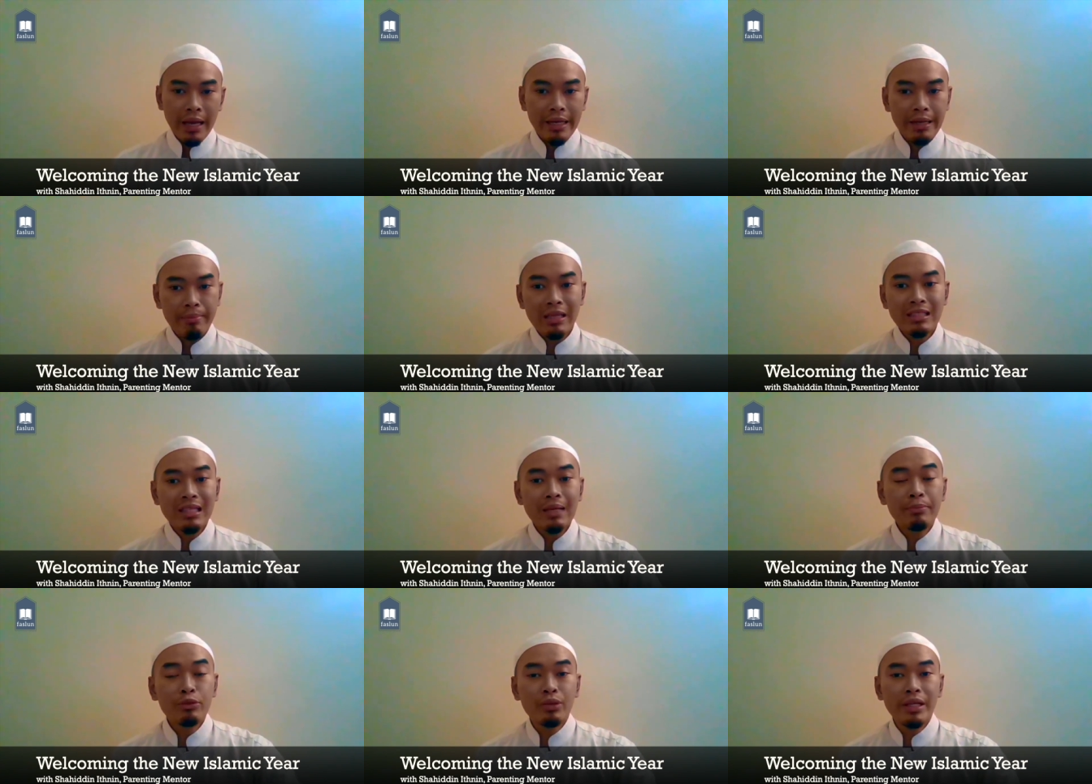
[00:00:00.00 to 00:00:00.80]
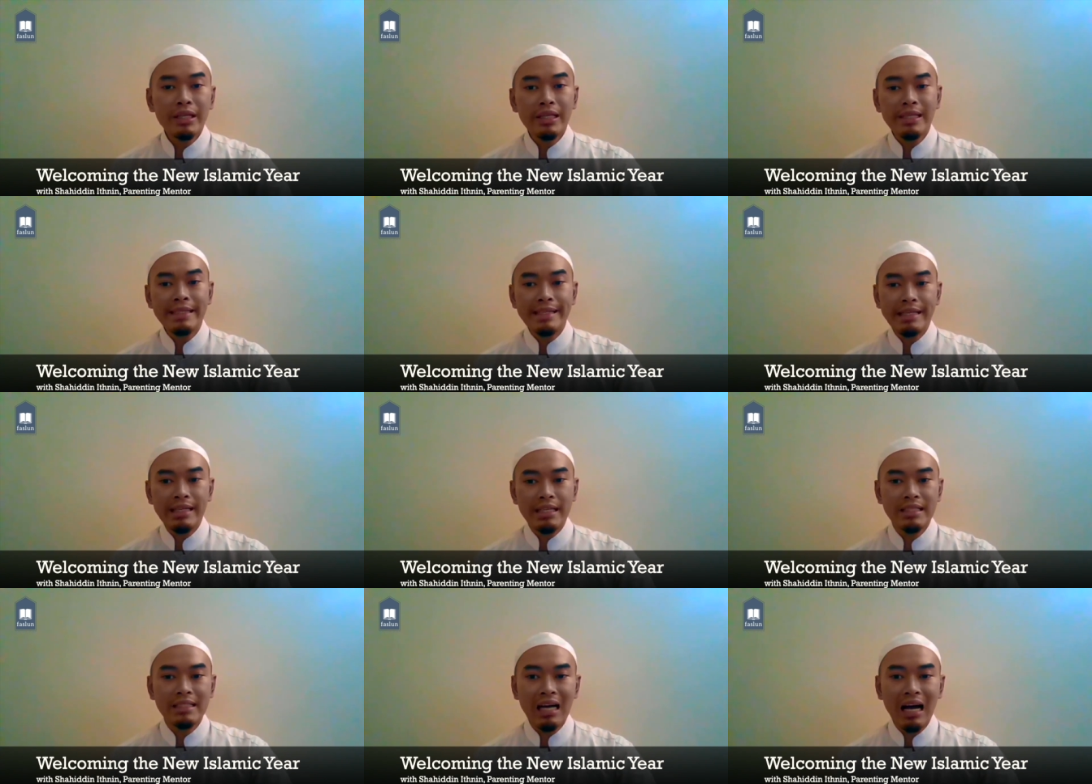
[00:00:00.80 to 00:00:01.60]
And the best time to read it
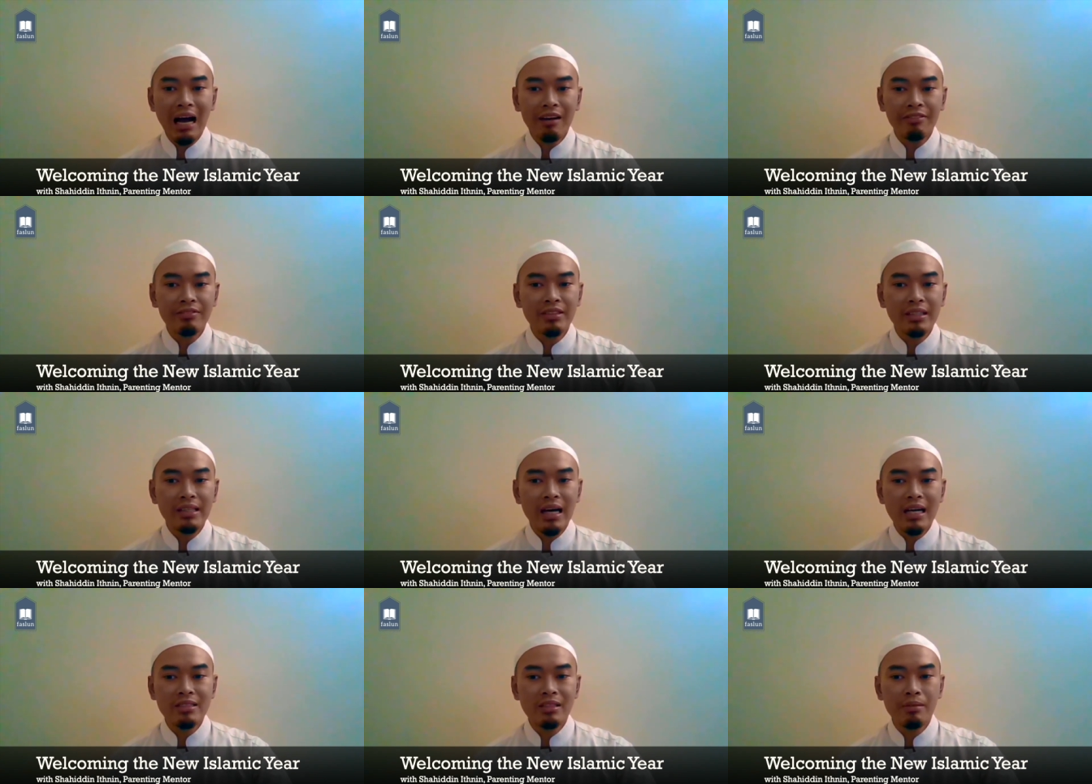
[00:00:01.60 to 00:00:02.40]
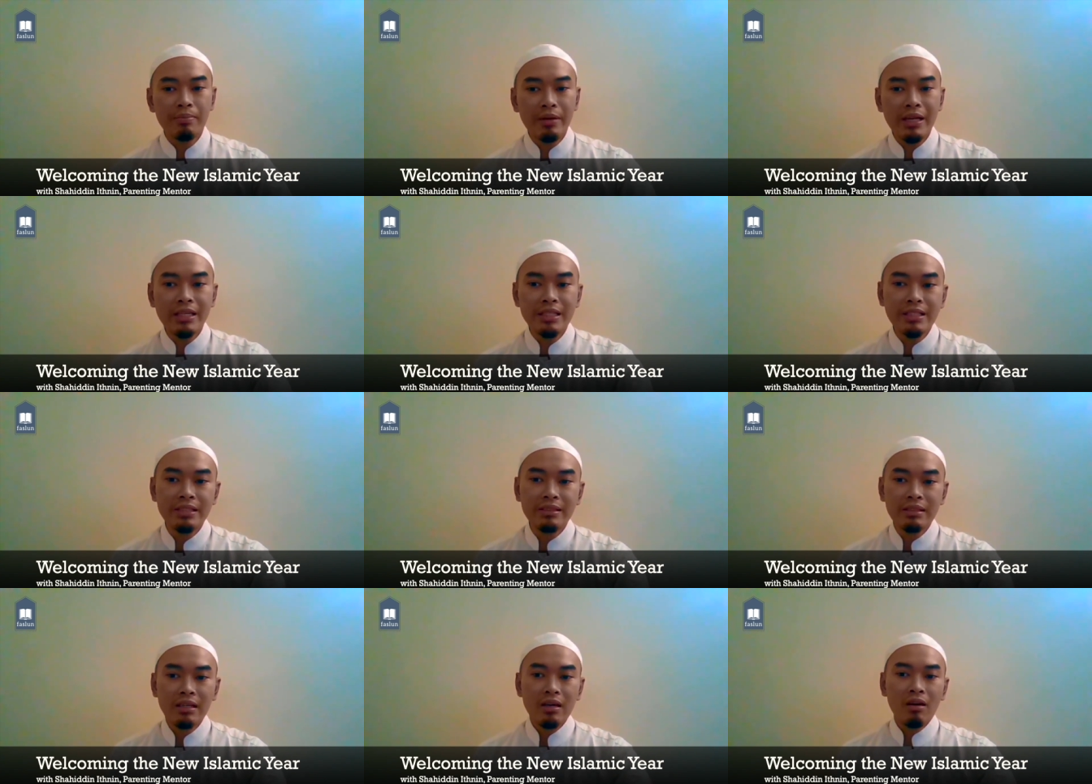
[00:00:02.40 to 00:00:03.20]
is after the Asr
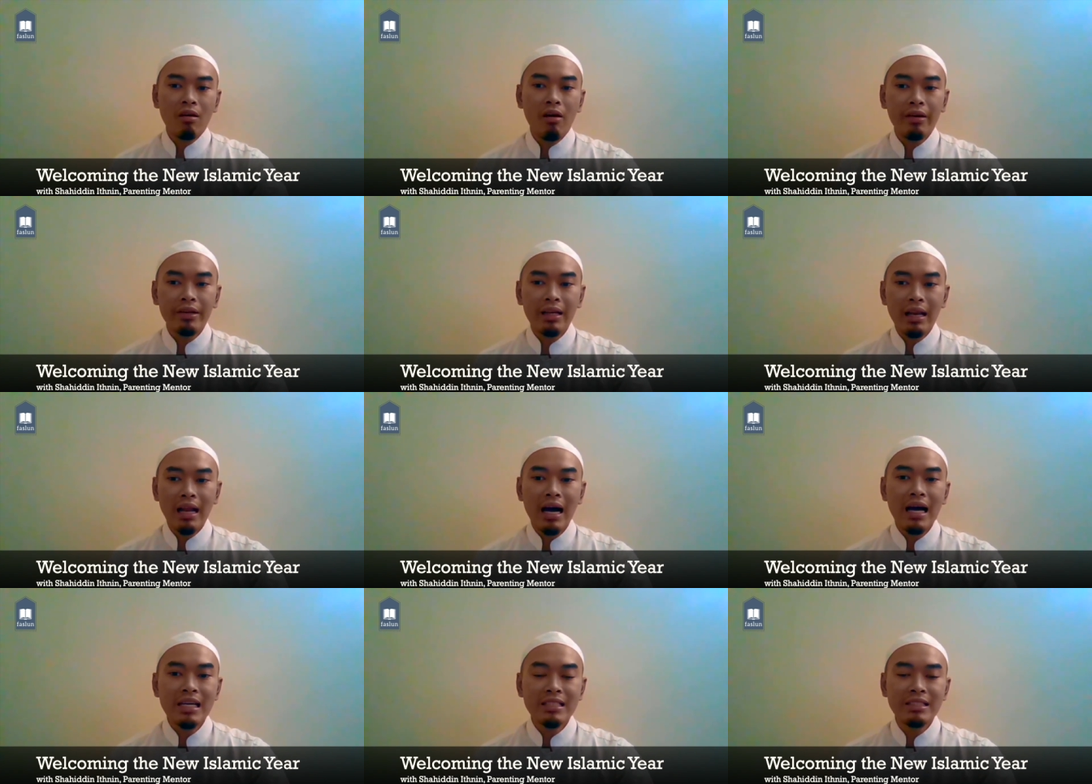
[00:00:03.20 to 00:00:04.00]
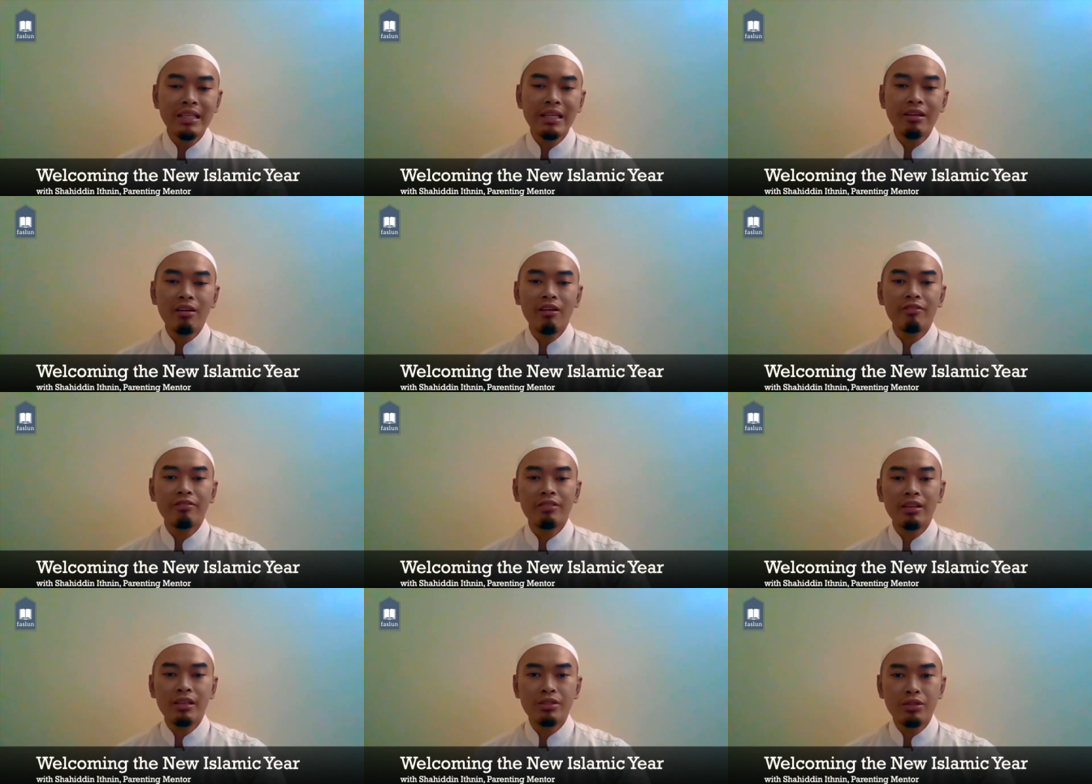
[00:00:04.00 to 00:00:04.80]
prayers on the last day of
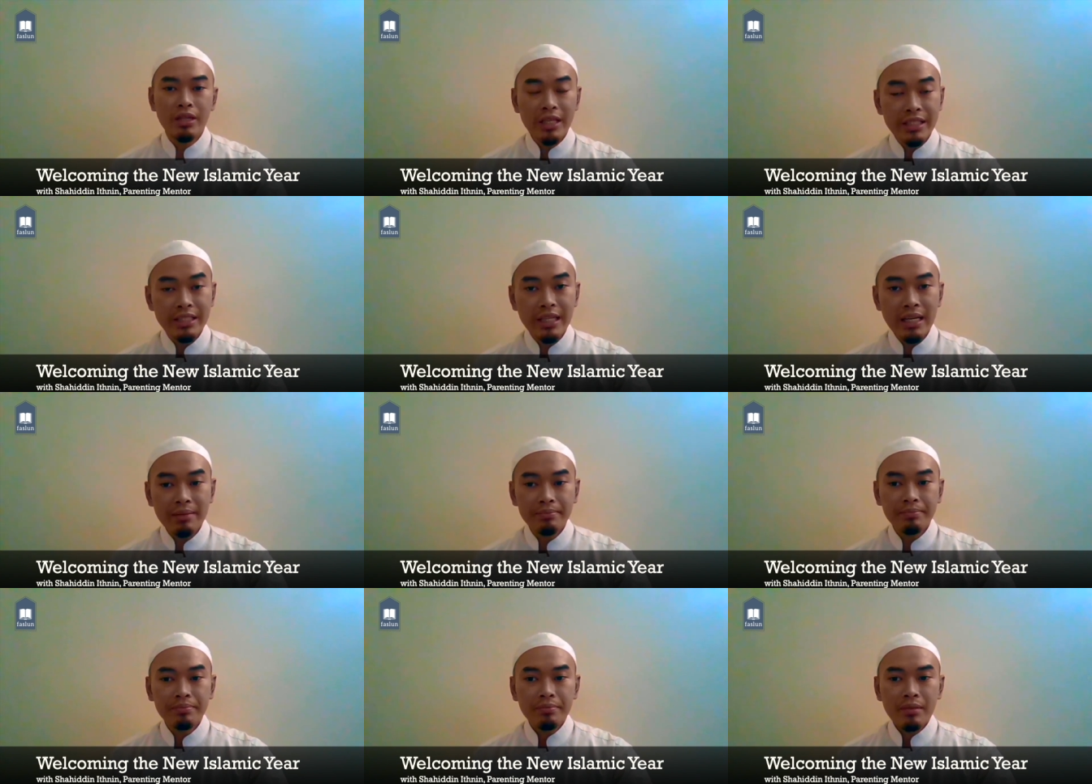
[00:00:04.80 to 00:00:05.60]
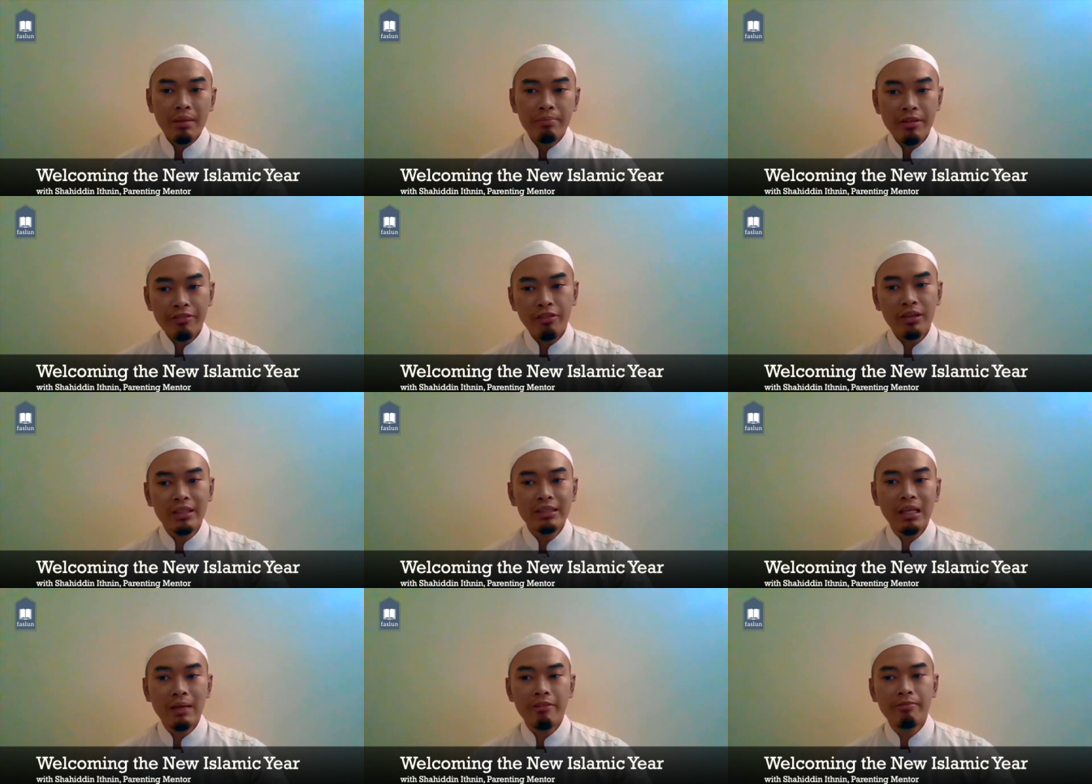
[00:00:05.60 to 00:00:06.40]
Zulhijjah, before the
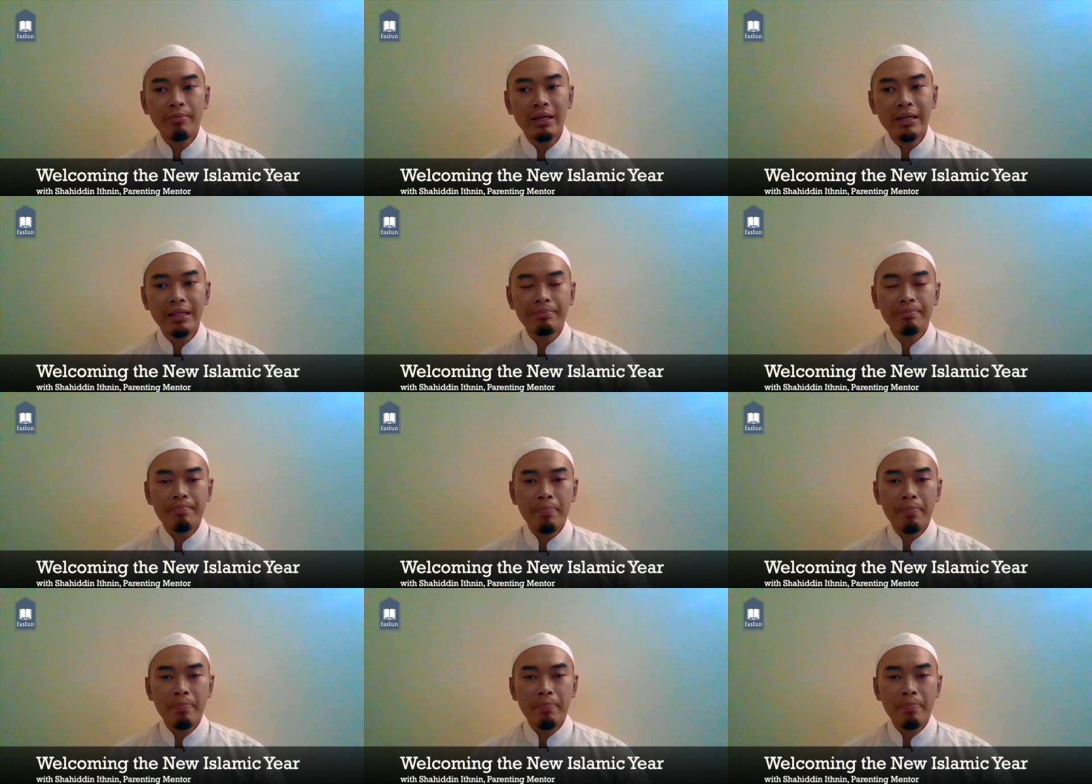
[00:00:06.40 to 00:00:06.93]
time of Maghrib.